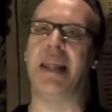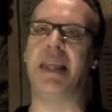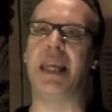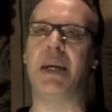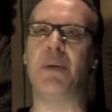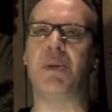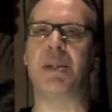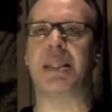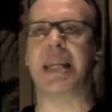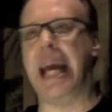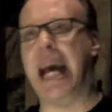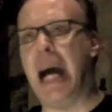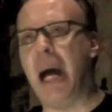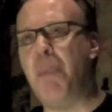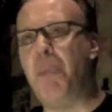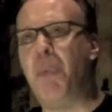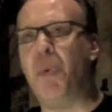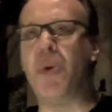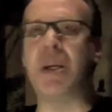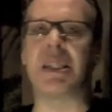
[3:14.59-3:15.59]
and I think it was
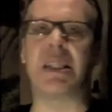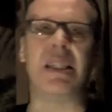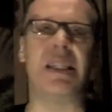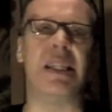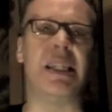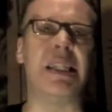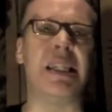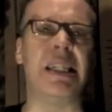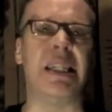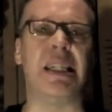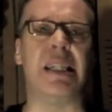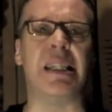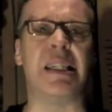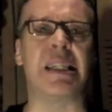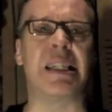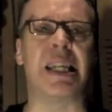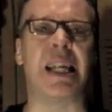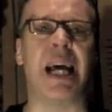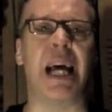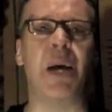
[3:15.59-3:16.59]
Cowboys and
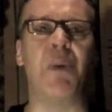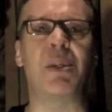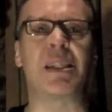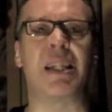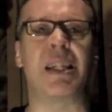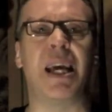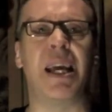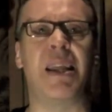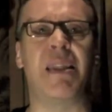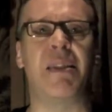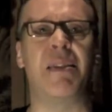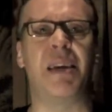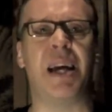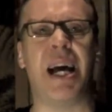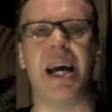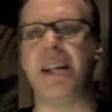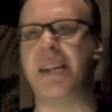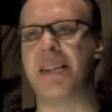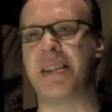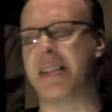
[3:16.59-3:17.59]
Indians, and I was like,
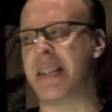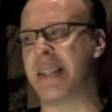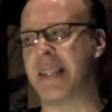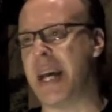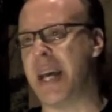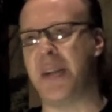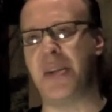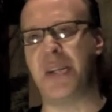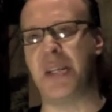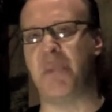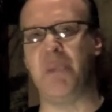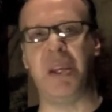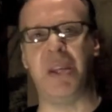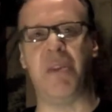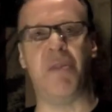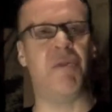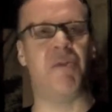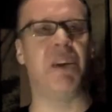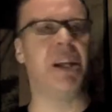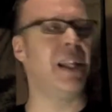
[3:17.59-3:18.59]
I just decided to
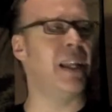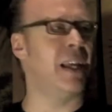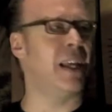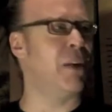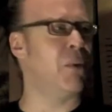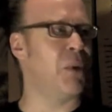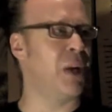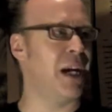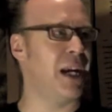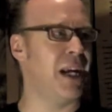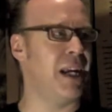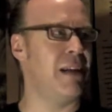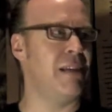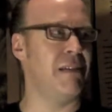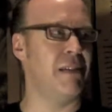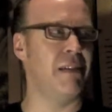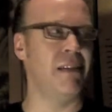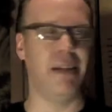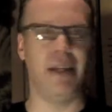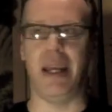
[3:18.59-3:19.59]
be the villain,
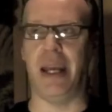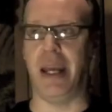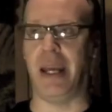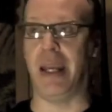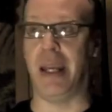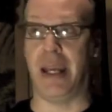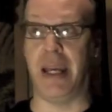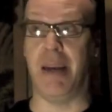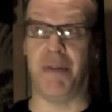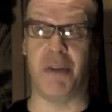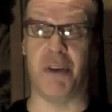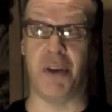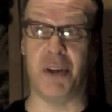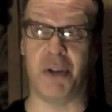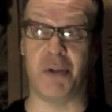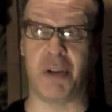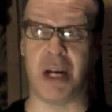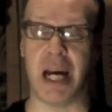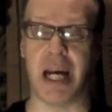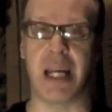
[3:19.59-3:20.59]
right? AKA
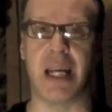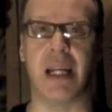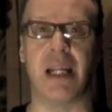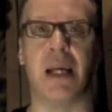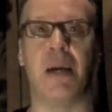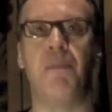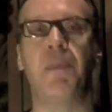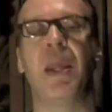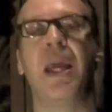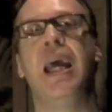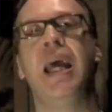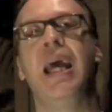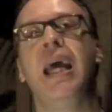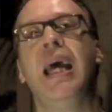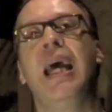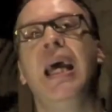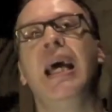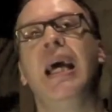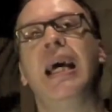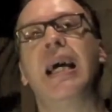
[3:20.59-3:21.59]
very Dracula.
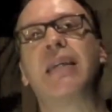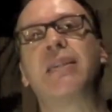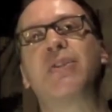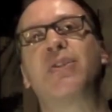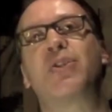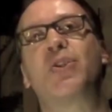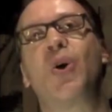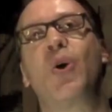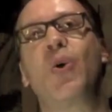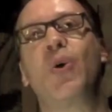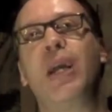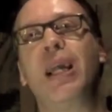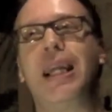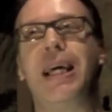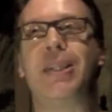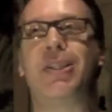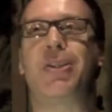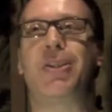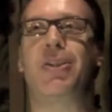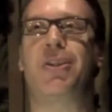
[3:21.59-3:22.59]
As the story
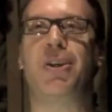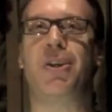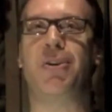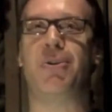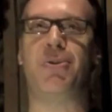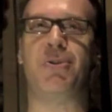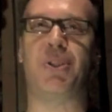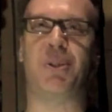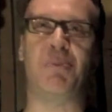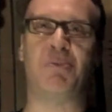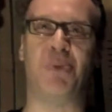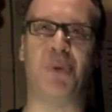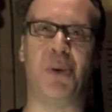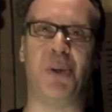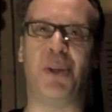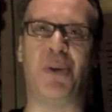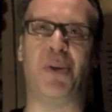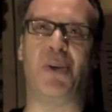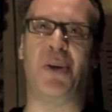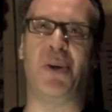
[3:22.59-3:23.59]
legend goes, in
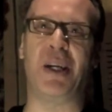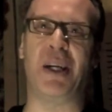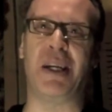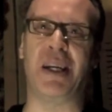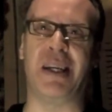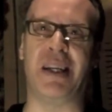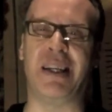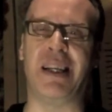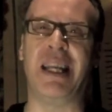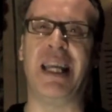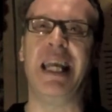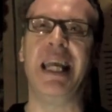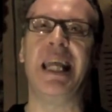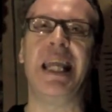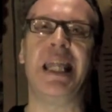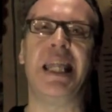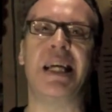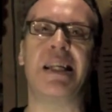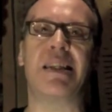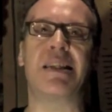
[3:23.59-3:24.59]
Portland, Oregon,
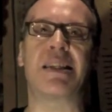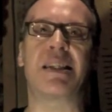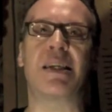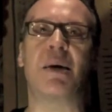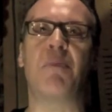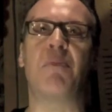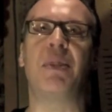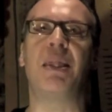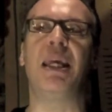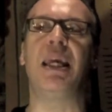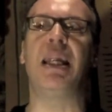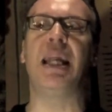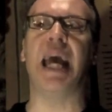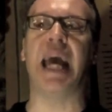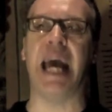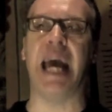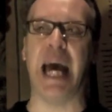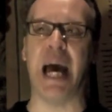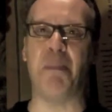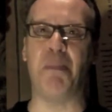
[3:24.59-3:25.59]
that something
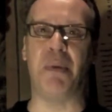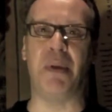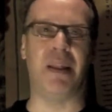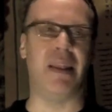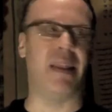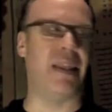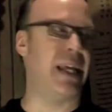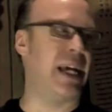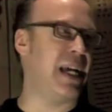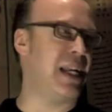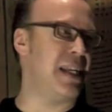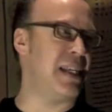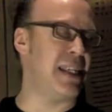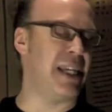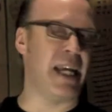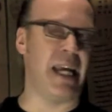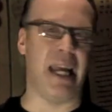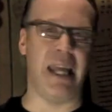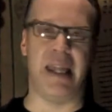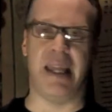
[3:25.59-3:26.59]
happened that
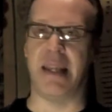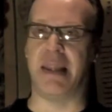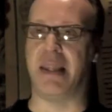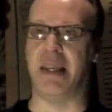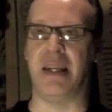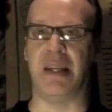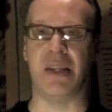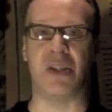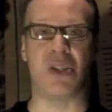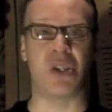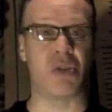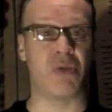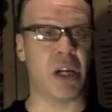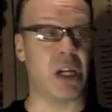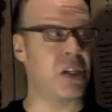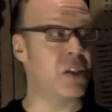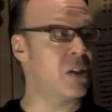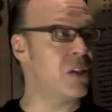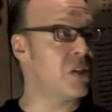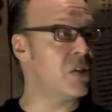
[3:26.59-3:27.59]
day, that the
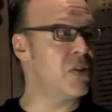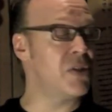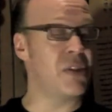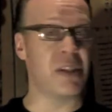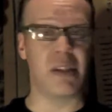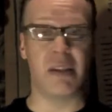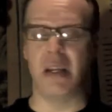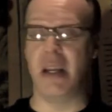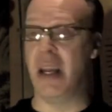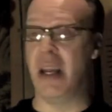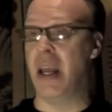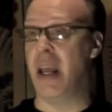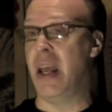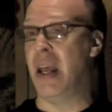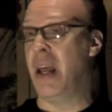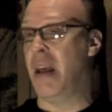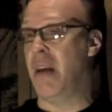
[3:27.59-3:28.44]
instructors